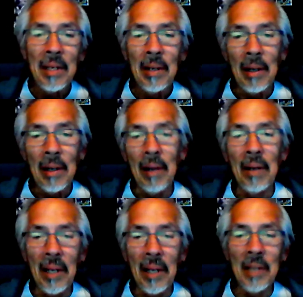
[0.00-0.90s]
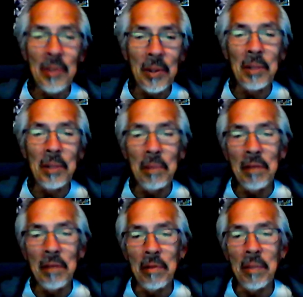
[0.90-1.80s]
all eyes are going to be
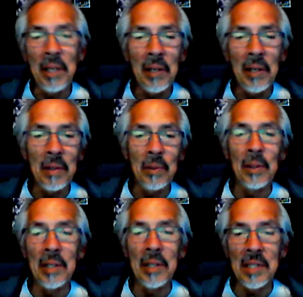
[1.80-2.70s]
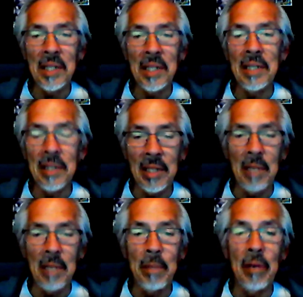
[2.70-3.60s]
for me on Oregon State and
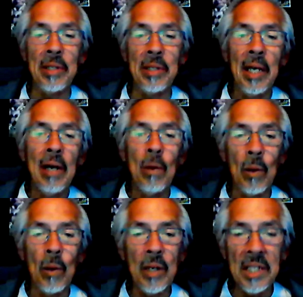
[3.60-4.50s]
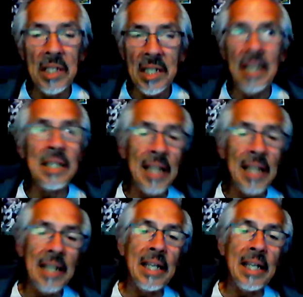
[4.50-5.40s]
St. Mary's. Oregon State is
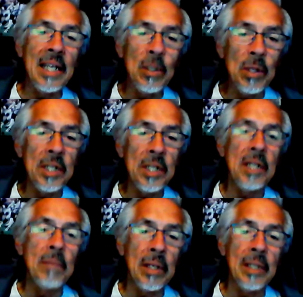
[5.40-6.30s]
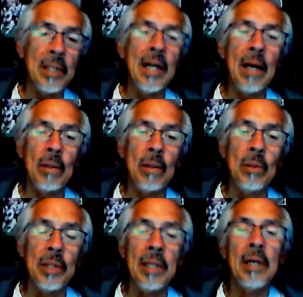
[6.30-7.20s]
that dangerous team that could not
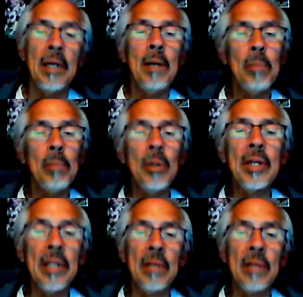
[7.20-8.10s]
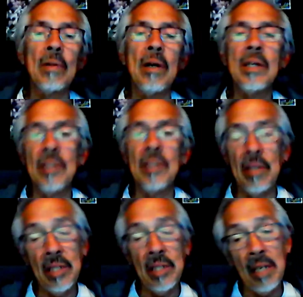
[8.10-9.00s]
only put another loss on
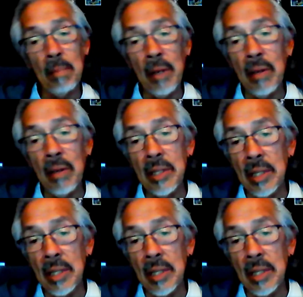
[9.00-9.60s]
St. Mary's